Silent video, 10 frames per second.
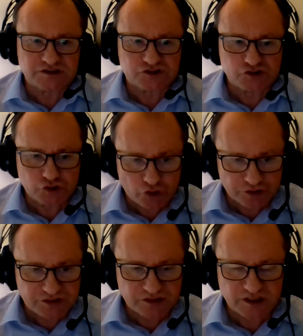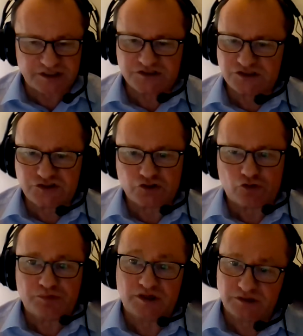it's not an easy
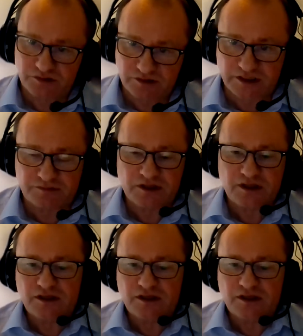job, and but